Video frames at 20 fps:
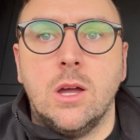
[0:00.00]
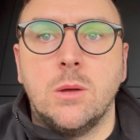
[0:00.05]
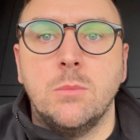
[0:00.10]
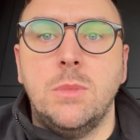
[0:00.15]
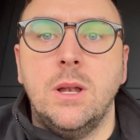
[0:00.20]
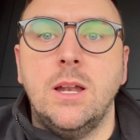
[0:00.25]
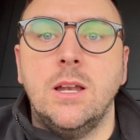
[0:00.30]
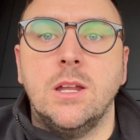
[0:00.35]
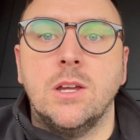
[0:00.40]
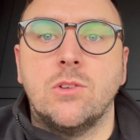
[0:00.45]

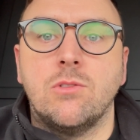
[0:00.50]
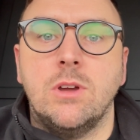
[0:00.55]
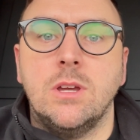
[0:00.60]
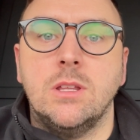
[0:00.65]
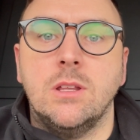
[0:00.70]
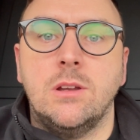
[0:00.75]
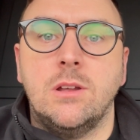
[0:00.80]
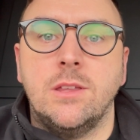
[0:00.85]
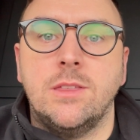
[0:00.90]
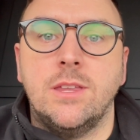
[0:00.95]
completely agree
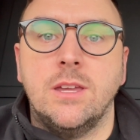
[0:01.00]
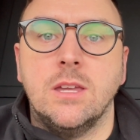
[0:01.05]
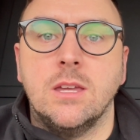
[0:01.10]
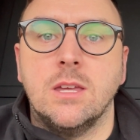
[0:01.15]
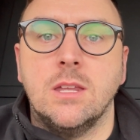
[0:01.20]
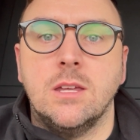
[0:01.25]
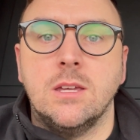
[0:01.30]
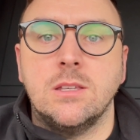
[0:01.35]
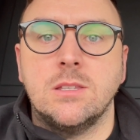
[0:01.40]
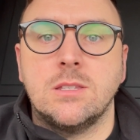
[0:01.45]
that I think
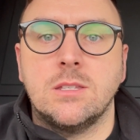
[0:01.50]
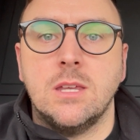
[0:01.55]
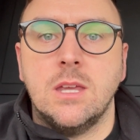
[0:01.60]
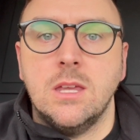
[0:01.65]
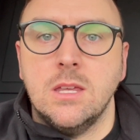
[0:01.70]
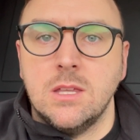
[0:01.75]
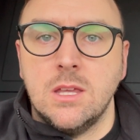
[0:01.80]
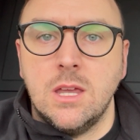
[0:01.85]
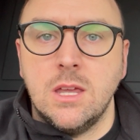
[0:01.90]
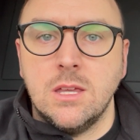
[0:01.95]
it
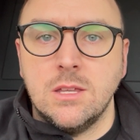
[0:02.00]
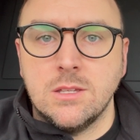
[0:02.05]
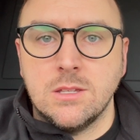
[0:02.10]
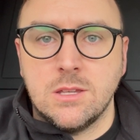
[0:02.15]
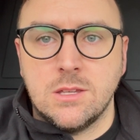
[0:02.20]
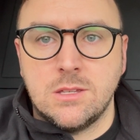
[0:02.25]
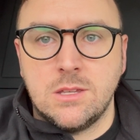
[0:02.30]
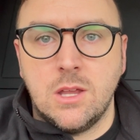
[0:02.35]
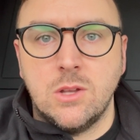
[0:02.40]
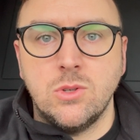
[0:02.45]
is
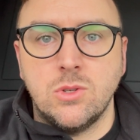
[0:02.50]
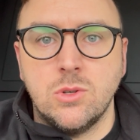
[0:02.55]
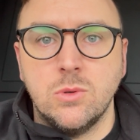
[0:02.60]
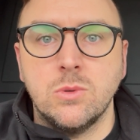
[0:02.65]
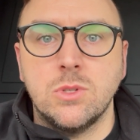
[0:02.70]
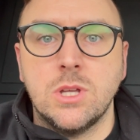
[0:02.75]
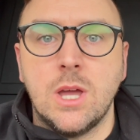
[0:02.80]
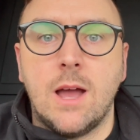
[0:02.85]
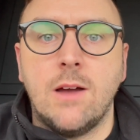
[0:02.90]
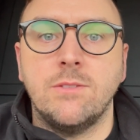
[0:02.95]
essential
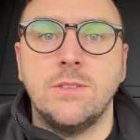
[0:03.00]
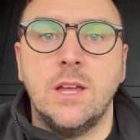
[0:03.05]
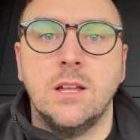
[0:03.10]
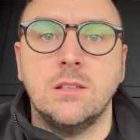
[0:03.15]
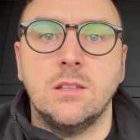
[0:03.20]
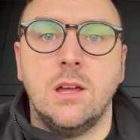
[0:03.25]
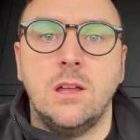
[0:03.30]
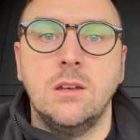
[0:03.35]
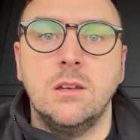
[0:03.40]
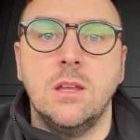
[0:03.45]
to have that
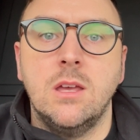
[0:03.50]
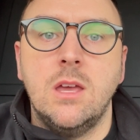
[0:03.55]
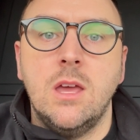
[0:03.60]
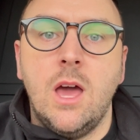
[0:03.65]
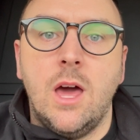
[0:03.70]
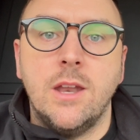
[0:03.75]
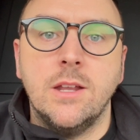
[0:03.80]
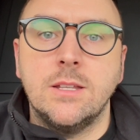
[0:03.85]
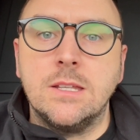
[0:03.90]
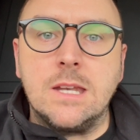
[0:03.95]
done,
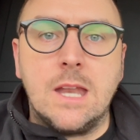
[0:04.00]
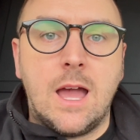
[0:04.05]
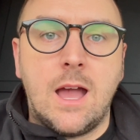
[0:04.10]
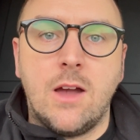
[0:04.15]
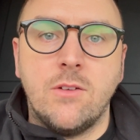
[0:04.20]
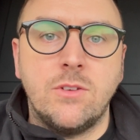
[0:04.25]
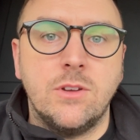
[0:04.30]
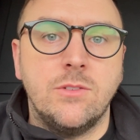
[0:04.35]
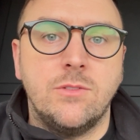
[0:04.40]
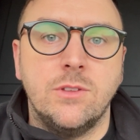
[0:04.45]
and I didn't
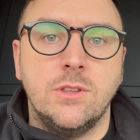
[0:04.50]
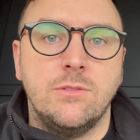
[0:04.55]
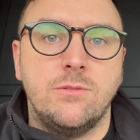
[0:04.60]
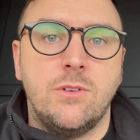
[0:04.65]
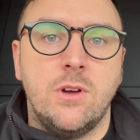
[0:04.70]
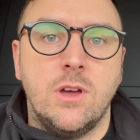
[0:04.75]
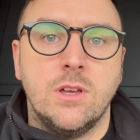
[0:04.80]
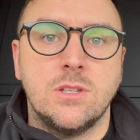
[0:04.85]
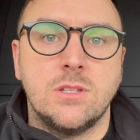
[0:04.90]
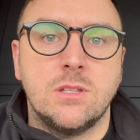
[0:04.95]
have it for the
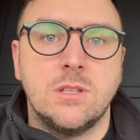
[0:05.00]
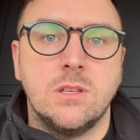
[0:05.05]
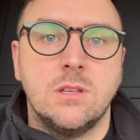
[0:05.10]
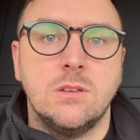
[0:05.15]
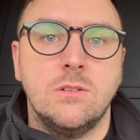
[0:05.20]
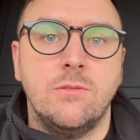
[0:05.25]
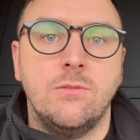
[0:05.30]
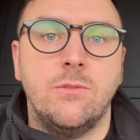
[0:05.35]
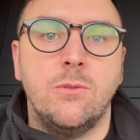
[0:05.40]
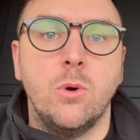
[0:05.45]
first
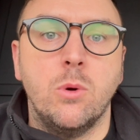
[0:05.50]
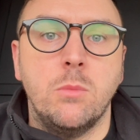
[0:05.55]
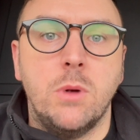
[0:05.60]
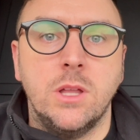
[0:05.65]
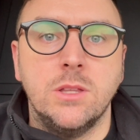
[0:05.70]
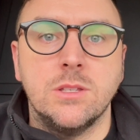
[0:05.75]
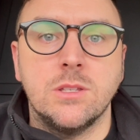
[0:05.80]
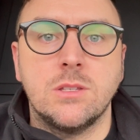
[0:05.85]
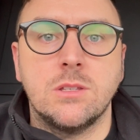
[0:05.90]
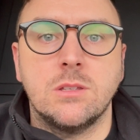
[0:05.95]
4
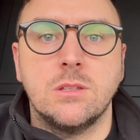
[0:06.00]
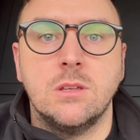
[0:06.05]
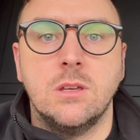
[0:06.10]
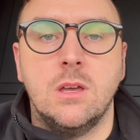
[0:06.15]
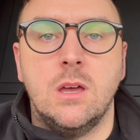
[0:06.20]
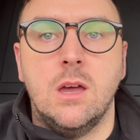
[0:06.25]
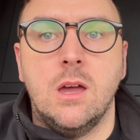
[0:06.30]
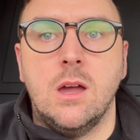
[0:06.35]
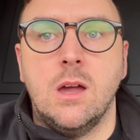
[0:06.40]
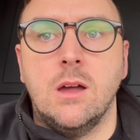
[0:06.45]
months
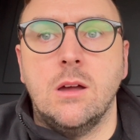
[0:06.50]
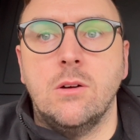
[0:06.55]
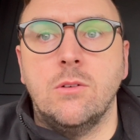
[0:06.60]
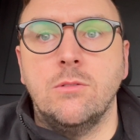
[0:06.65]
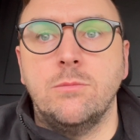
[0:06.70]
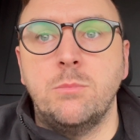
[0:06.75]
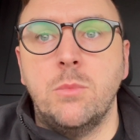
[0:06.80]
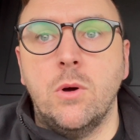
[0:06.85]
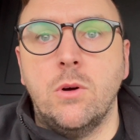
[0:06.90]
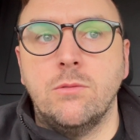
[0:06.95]

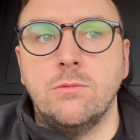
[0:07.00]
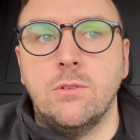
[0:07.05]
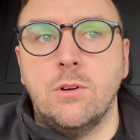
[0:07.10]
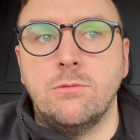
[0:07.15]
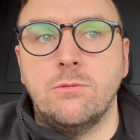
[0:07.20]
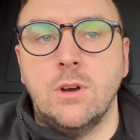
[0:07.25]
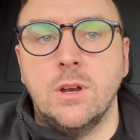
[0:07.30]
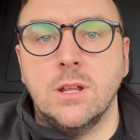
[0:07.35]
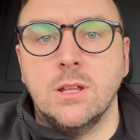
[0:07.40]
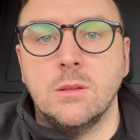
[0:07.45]
of
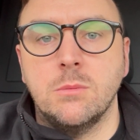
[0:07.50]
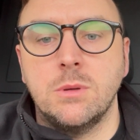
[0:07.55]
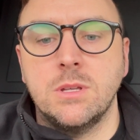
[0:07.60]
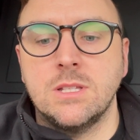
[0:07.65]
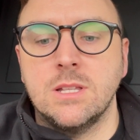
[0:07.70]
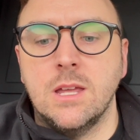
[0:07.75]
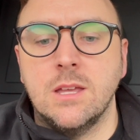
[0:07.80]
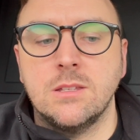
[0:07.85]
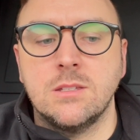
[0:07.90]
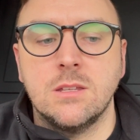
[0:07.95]
running the
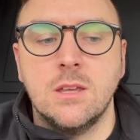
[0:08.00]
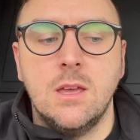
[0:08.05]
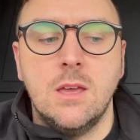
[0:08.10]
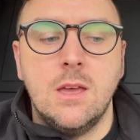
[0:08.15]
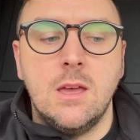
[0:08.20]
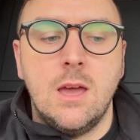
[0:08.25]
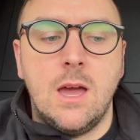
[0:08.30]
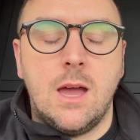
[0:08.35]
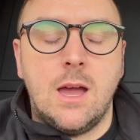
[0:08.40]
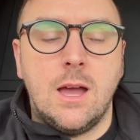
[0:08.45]
business.
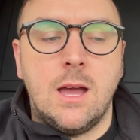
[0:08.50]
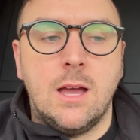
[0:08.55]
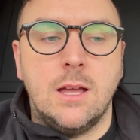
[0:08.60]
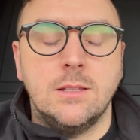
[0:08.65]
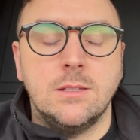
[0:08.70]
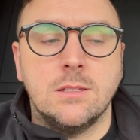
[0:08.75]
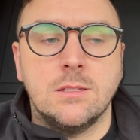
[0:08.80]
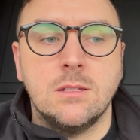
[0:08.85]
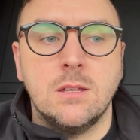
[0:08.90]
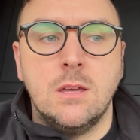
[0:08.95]

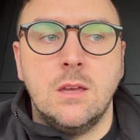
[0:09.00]
And